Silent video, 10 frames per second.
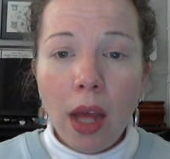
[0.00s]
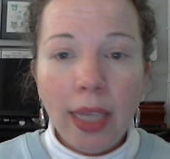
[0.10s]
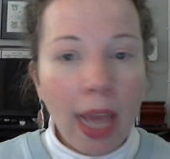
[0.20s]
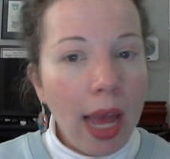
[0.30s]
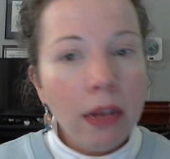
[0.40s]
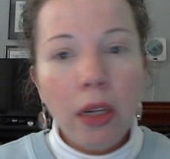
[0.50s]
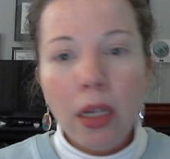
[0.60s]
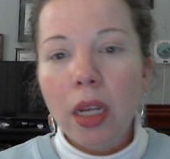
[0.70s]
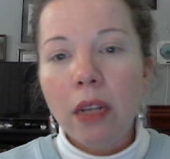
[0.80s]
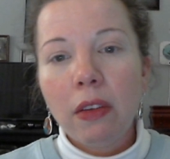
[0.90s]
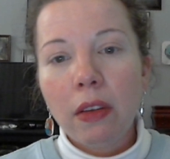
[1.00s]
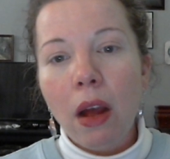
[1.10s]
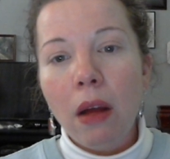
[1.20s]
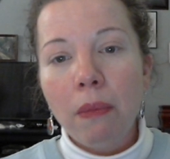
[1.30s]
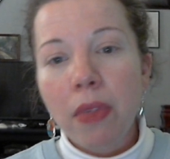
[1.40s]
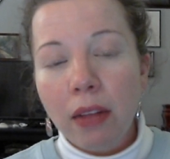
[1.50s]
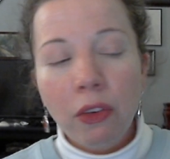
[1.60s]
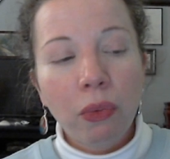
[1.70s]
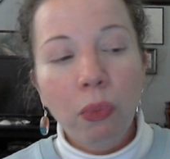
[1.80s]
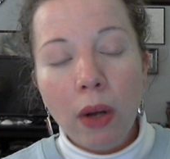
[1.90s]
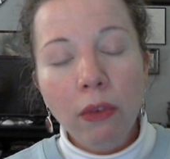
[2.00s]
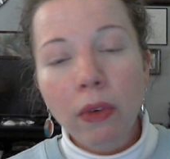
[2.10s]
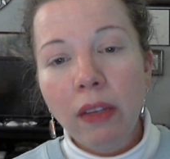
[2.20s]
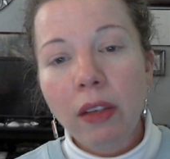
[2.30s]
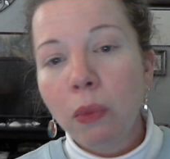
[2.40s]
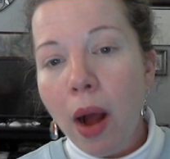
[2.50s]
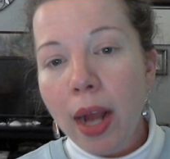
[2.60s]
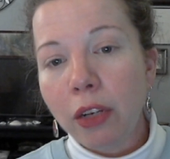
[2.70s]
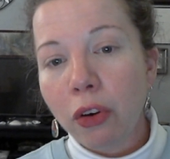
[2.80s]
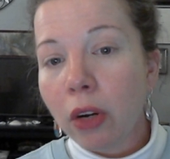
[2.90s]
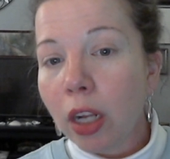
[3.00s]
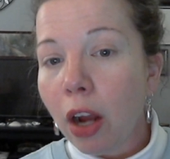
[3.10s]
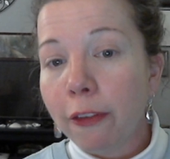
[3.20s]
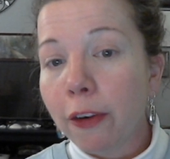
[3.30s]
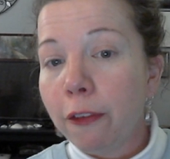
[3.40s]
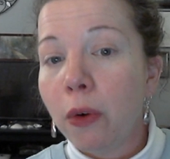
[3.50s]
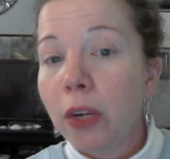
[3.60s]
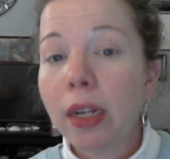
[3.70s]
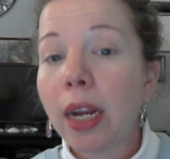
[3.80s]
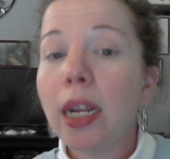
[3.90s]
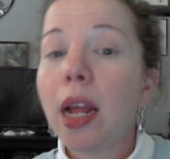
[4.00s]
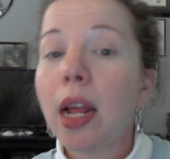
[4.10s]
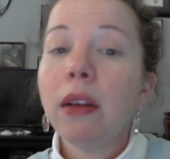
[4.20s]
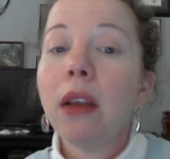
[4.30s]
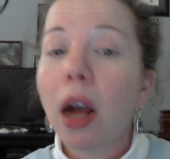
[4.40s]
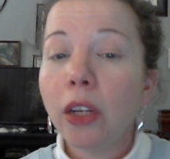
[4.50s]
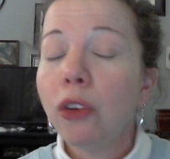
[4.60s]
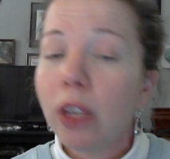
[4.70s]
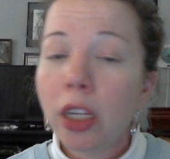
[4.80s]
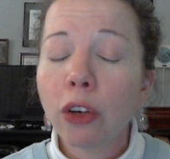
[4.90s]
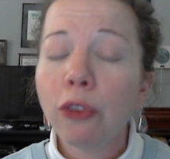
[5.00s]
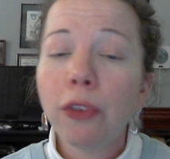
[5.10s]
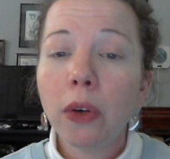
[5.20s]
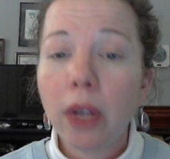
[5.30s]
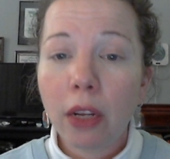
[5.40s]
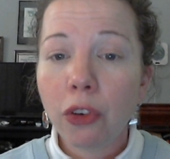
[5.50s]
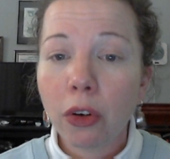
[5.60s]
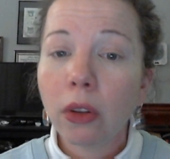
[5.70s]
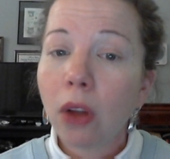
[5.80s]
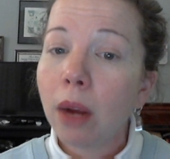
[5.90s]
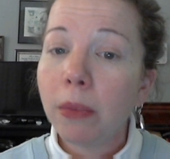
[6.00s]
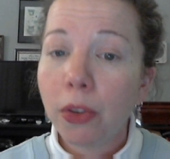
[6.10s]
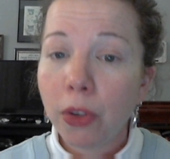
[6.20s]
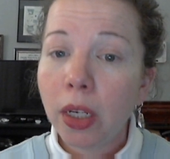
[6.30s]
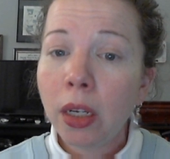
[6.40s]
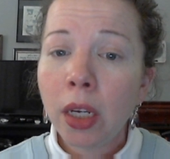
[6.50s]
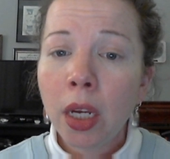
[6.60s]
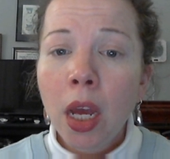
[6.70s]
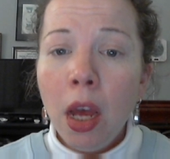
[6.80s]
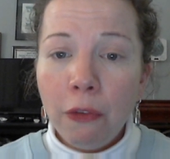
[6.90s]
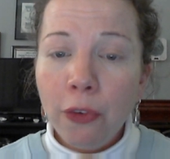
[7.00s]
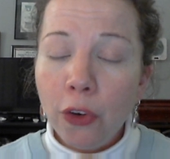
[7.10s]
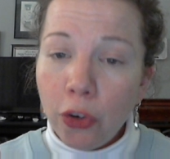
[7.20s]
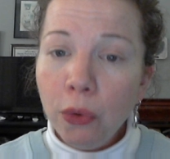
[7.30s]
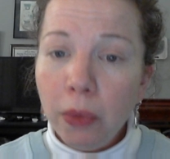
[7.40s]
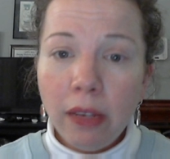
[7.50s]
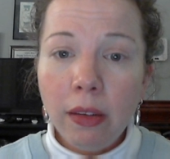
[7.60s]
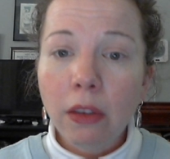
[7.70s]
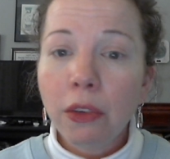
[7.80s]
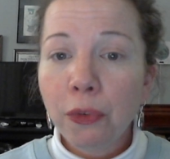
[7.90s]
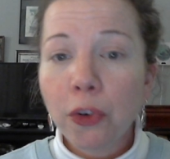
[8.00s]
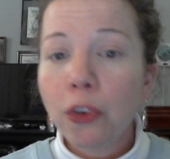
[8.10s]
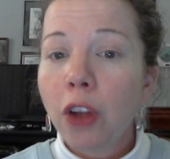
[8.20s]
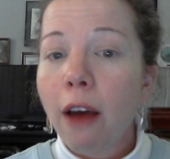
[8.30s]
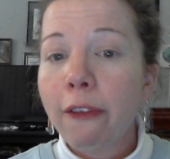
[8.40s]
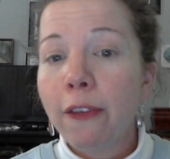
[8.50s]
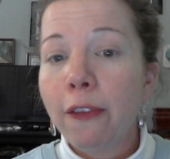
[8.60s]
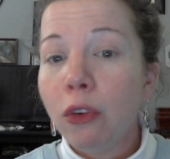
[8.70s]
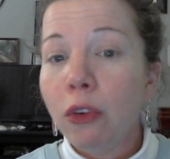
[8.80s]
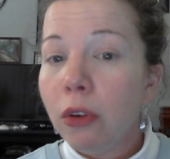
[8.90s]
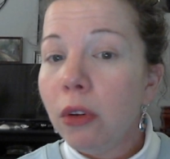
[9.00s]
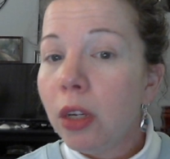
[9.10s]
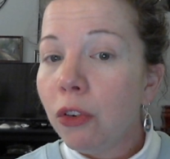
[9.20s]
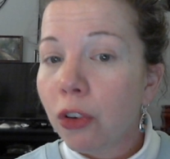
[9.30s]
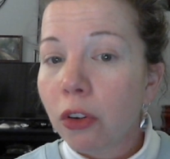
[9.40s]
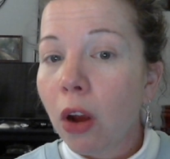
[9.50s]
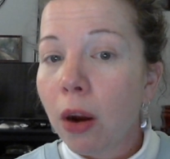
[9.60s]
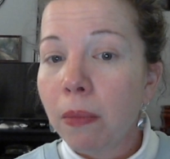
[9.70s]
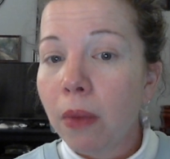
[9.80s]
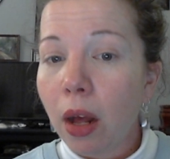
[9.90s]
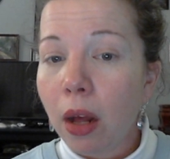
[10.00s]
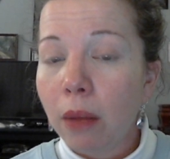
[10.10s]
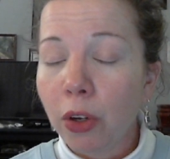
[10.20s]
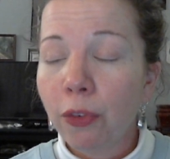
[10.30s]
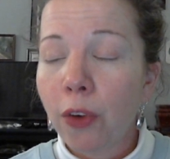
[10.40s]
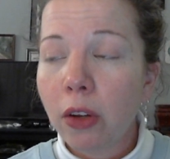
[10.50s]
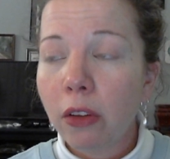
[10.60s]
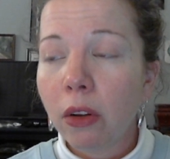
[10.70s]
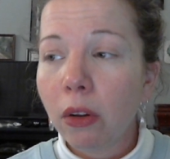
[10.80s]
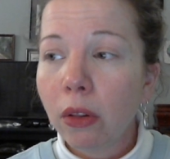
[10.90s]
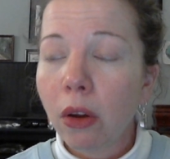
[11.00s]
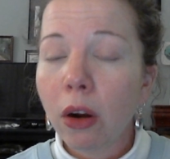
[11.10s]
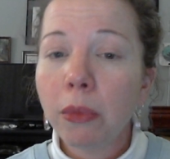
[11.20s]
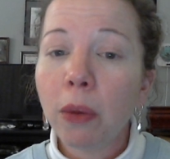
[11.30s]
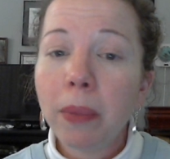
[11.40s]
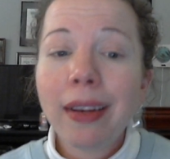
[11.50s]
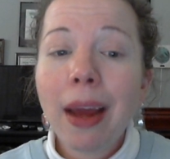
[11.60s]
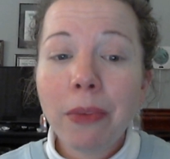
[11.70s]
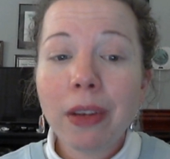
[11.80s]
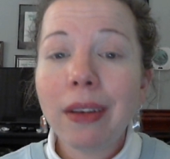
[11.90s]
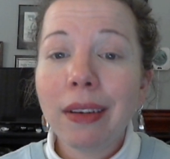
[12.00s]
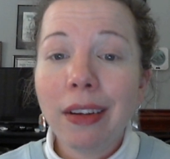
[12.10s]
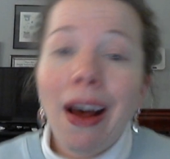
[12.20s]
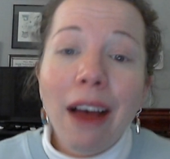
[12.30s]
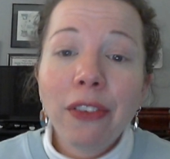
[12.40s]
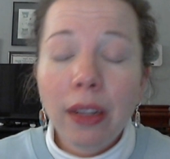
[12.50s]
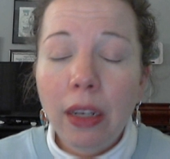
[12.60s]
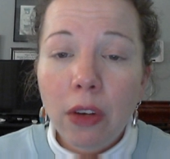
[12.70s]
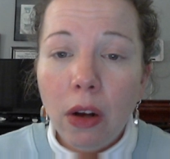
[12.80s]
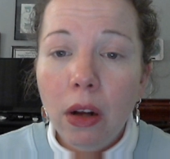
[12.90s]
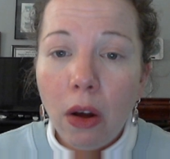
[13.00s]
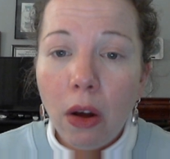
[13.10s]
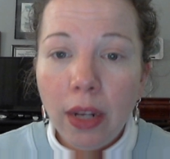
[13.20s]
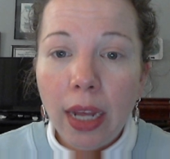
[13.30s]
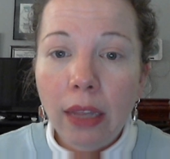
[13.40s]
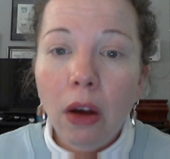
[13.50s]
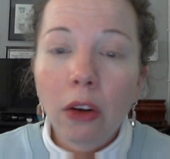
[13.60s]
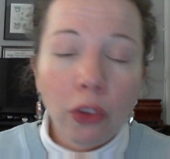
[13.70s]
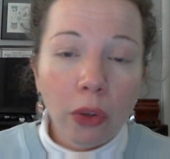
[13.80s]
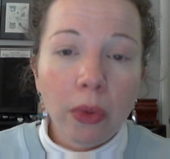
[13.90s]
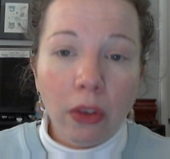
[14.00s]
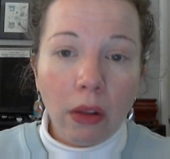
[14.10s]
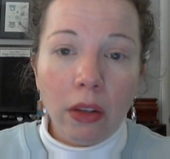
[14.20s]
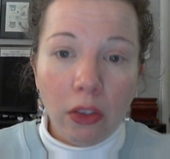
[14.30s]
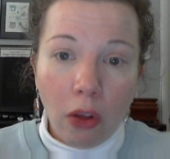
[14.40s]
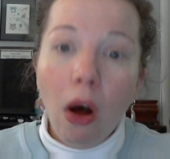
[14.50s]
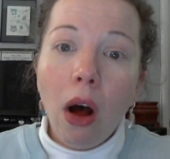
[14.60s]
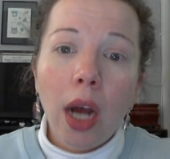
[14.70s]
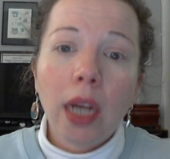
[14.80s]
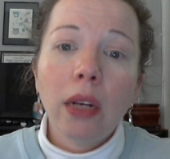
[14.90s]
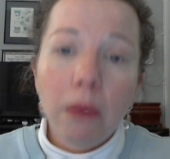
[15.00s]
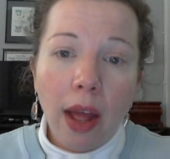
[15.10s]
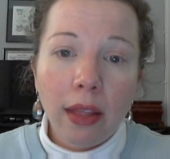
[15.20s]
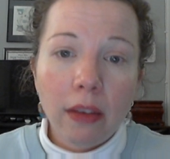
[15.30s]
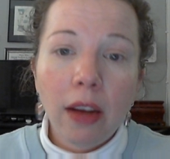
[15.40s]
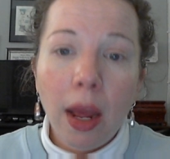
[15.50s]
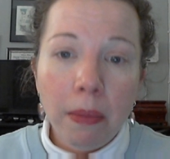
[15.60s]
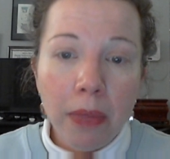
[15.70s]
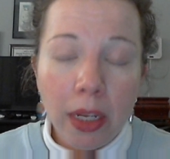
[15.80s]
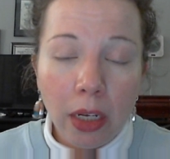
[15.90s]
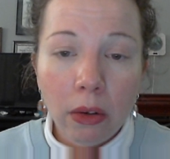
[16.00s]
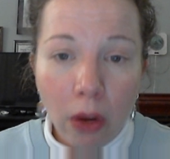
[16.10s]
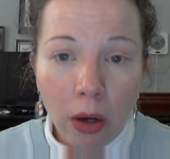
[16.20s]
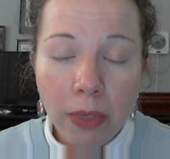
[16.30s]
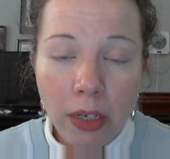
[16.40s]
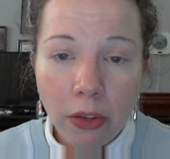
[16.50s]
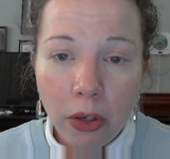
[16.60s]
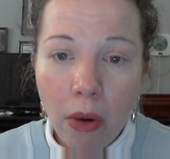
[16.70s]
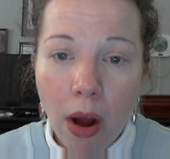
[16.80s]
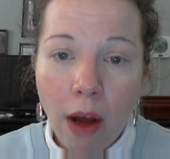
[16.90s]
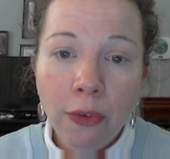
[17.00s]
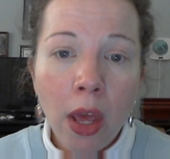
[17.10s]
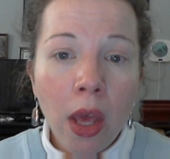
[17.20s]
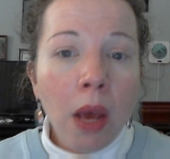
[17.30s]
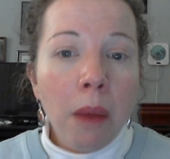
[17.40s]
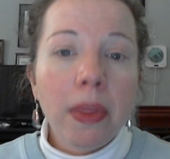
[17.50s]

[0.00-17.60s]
Again, it's that's one reason why turning off your phone at night and not using your phone as your alarm is good, for two reasons. First off, if you do use your alarm, your phone as an alarm, you'll be tempted you'll have to leave it on all night long, so it's on at the time that your alarm needs to go off.